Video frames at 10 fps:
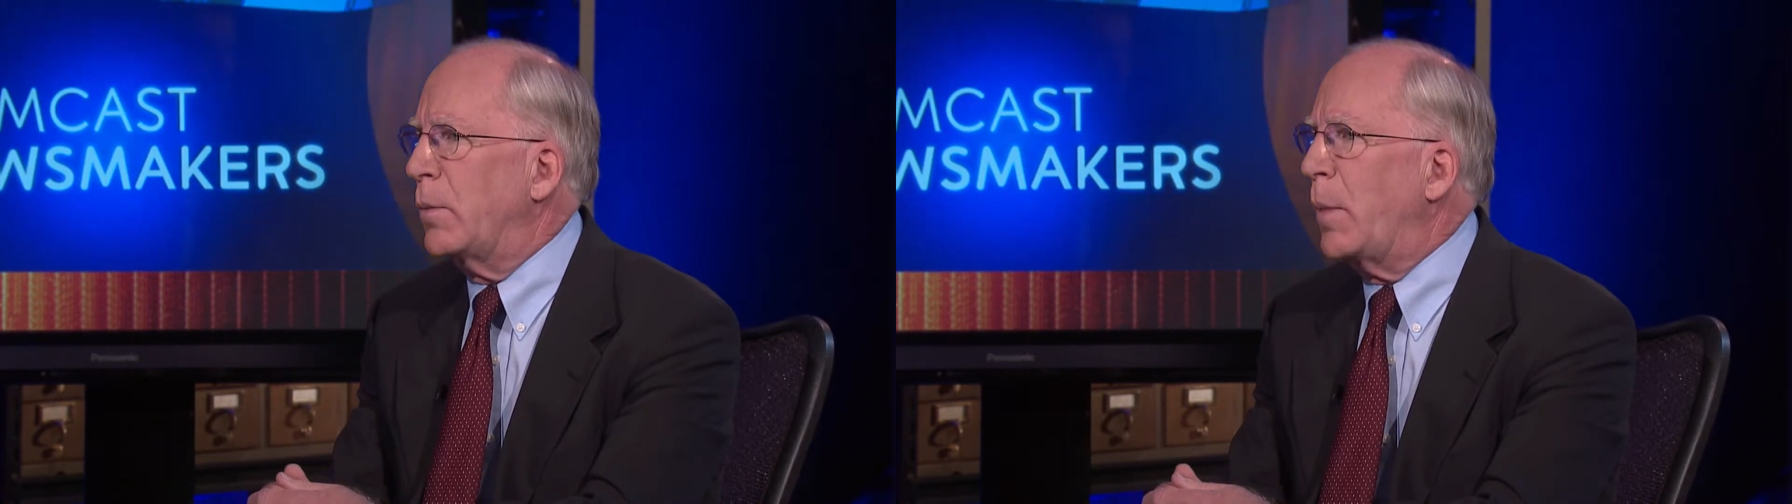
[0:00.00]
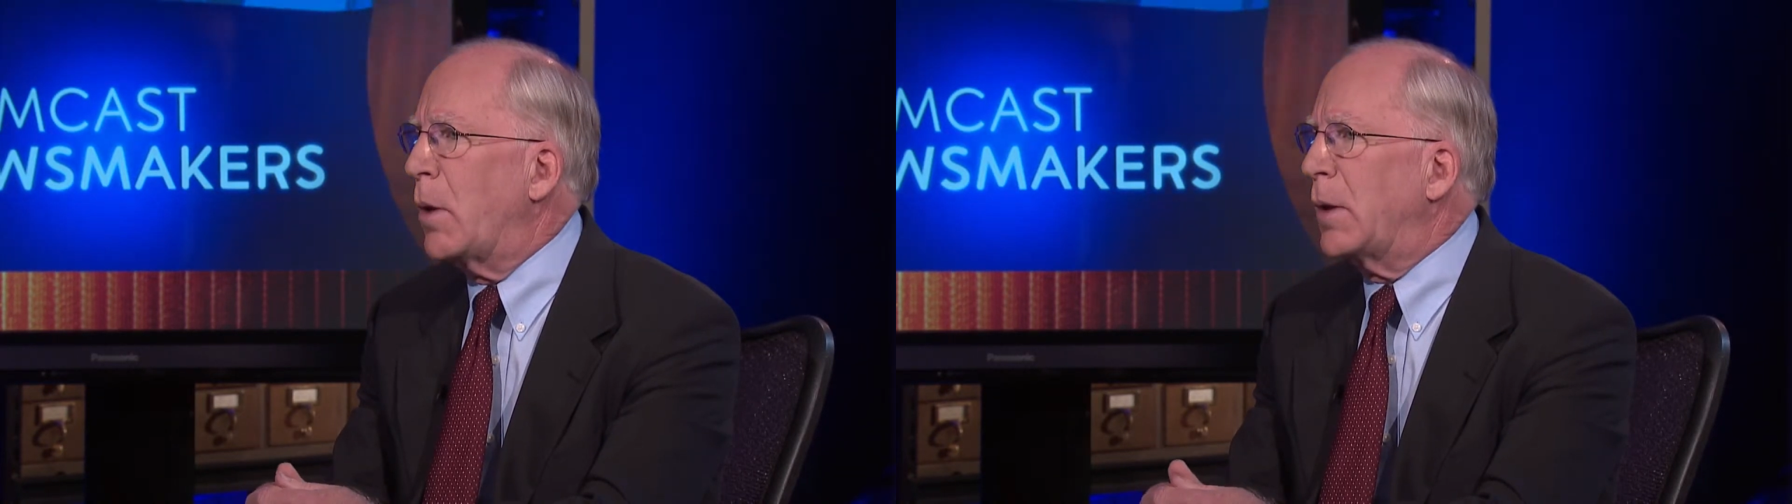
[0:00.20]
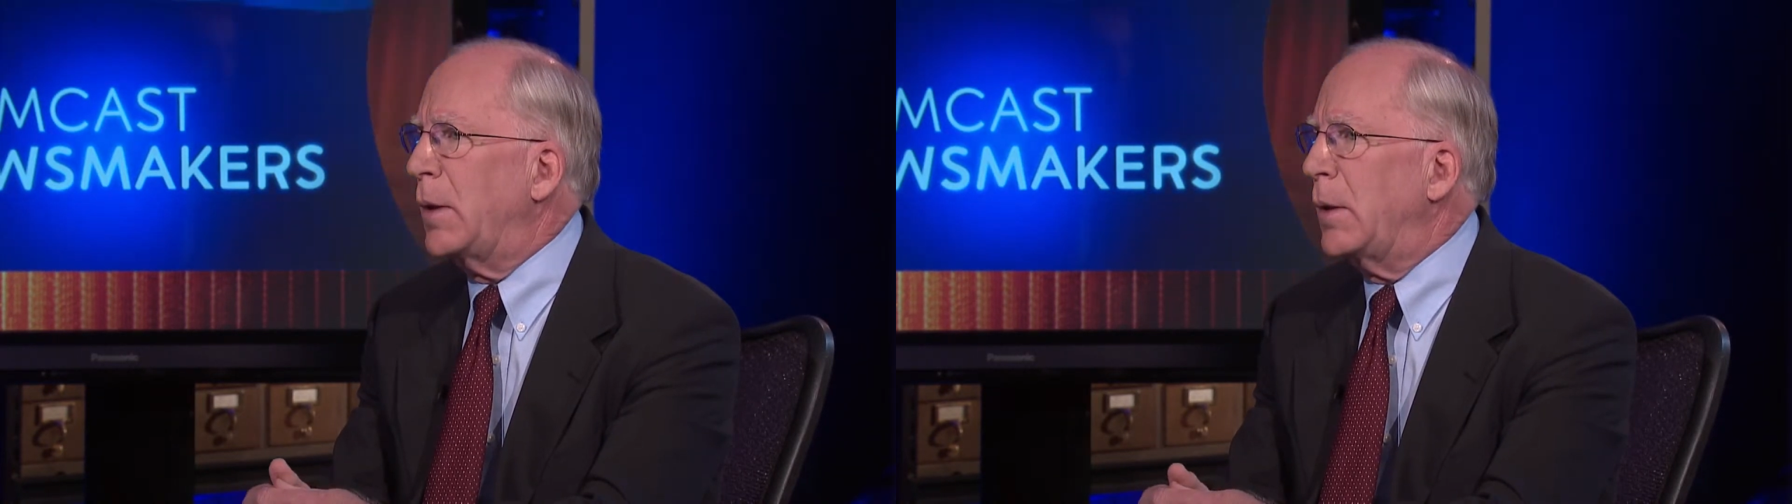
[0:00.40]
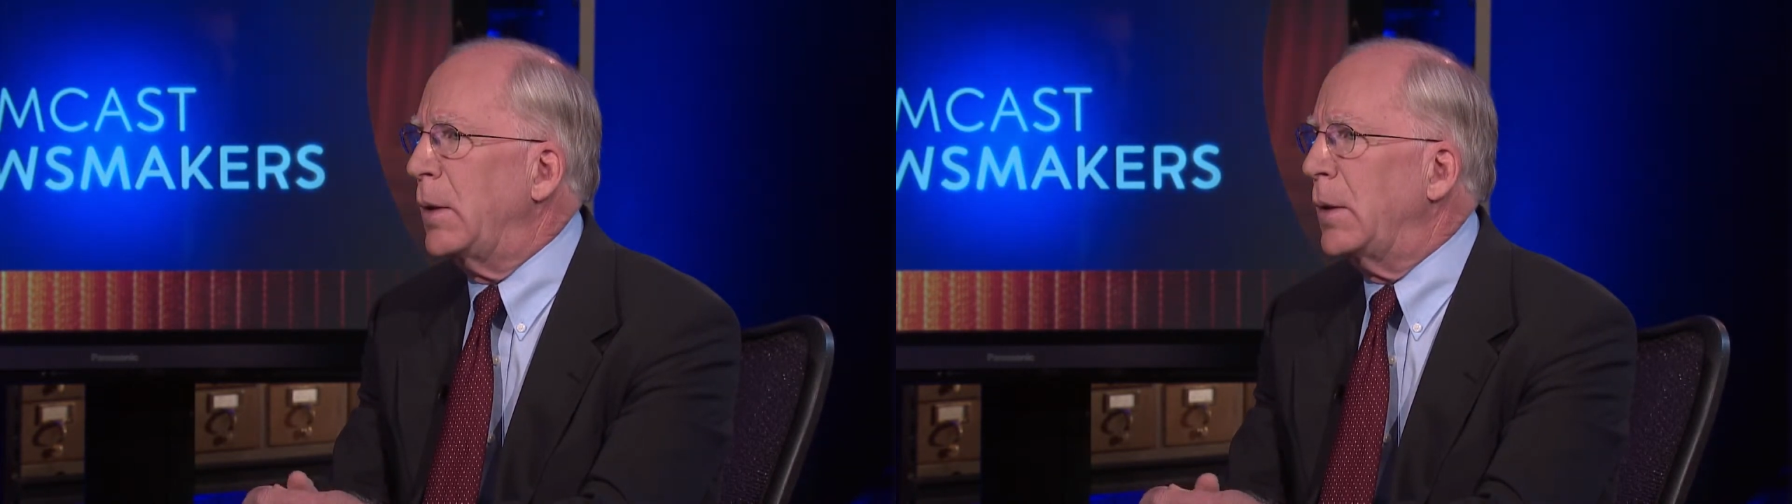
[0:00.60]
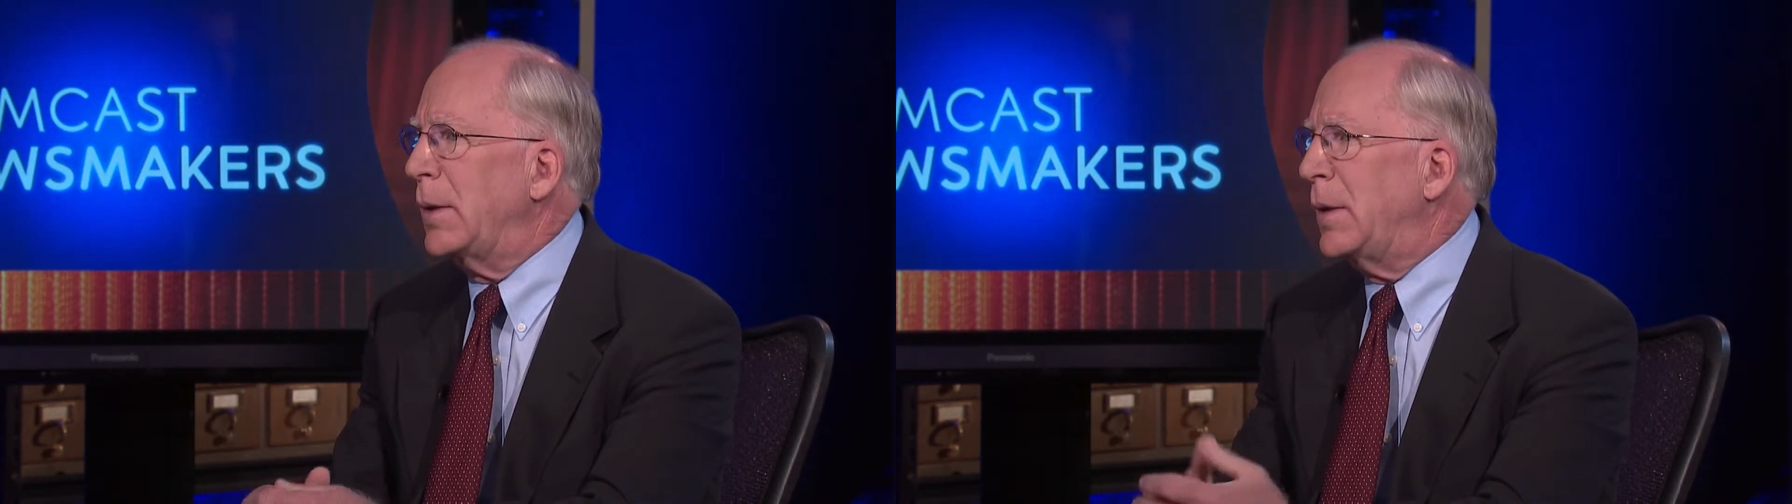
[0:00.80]
marketing
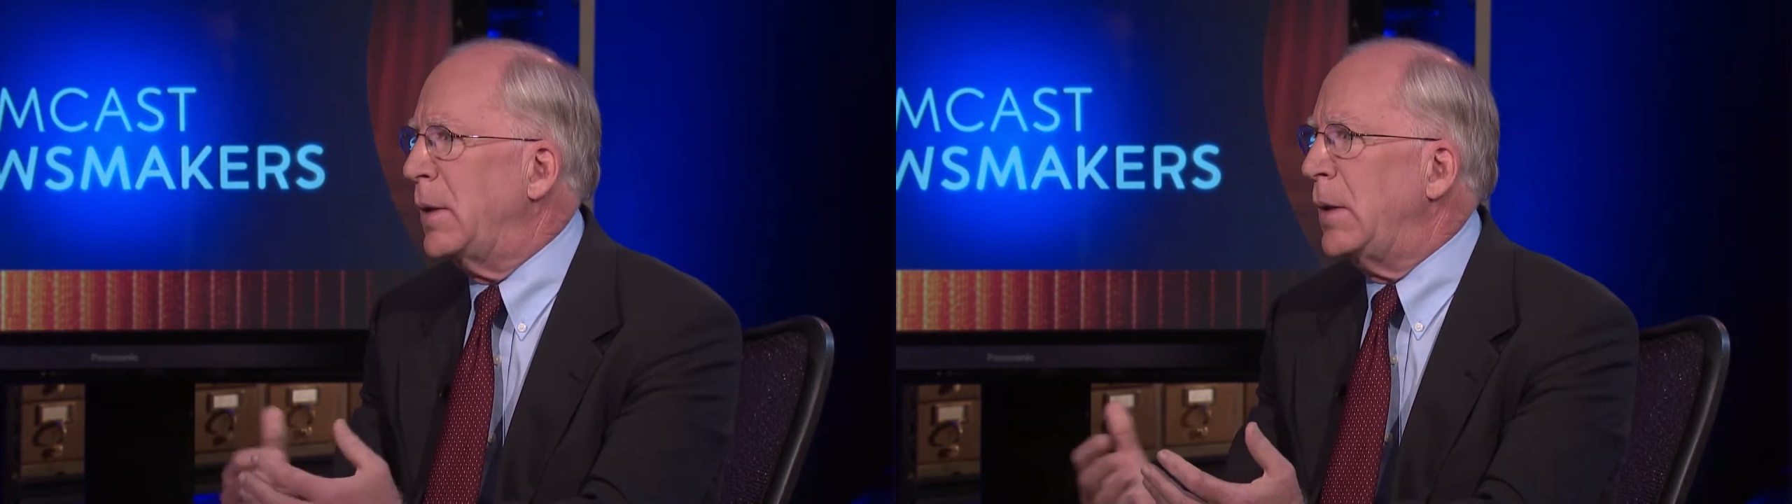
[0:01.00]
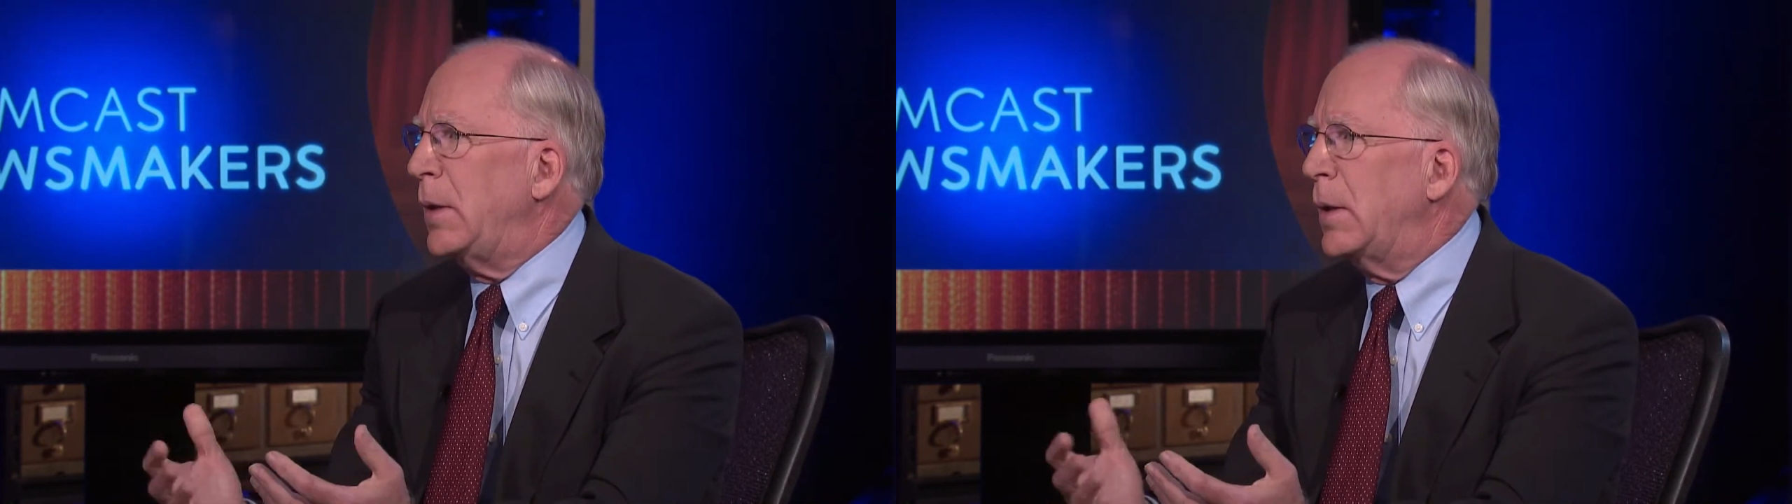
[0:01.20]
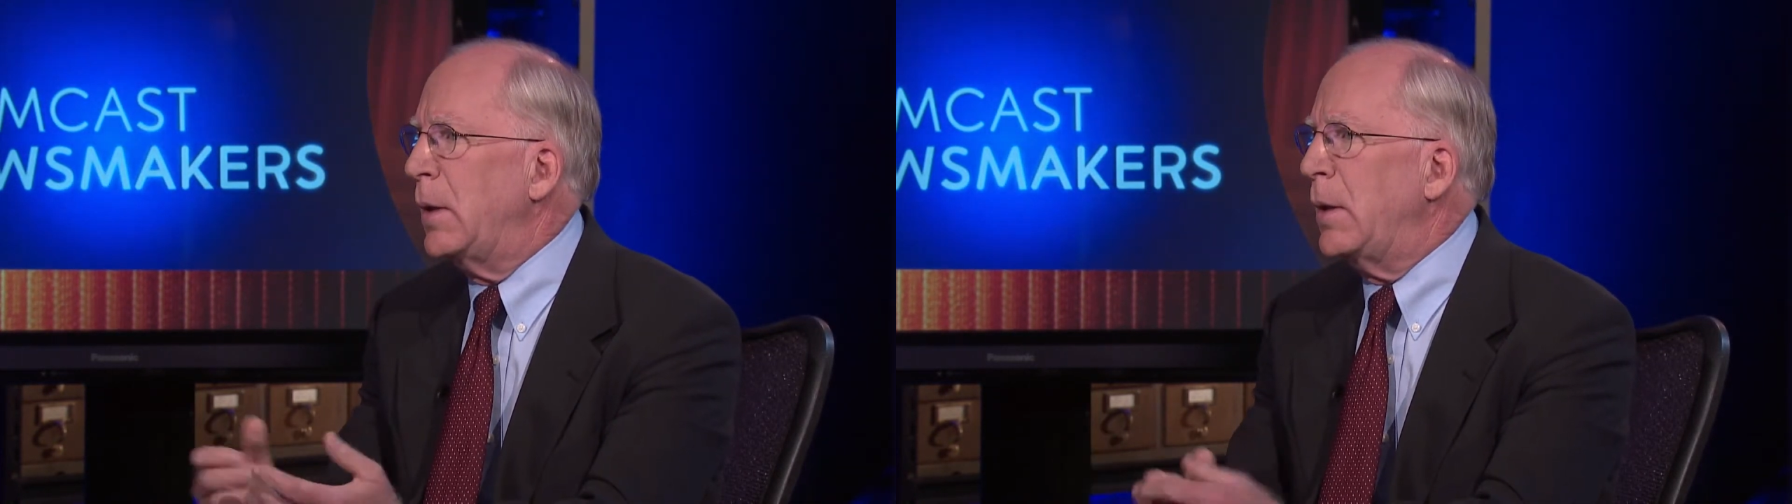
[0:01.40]
and